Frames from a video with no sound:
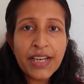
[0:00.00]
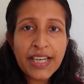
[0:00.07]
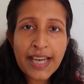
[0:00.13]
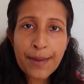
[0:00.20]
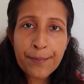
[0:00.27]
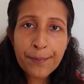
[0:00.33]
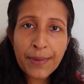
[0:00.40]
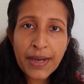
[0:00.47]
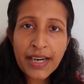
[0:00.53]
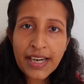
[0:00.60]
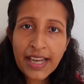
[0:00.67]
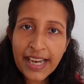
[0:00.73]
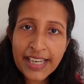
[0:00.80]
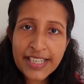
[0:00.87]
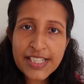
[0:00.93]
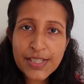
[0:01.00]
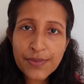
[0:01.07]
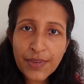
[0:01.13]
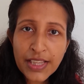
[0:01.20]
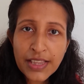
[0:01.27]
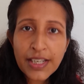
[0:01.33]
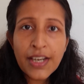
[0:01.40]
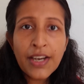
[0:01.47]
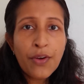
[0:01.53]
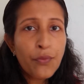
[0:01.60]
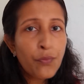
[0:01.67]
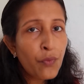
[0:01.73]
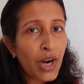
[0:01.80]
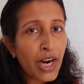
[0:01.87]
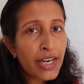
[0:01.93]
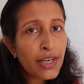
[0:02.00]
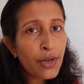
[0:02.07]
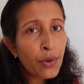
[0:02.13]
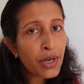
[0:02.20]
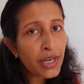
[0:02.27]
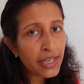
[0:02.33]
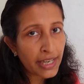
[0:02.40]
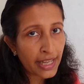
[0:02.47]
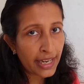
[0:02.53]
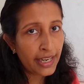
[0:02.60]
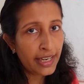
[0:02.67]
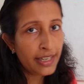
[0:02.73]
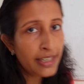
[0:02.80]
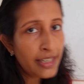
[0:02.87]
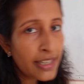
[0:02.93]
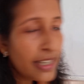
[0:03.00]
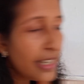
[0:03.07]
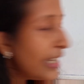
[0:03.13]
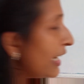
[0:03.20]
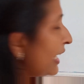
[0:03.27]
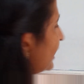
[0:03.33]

number ends with 1 or 9 in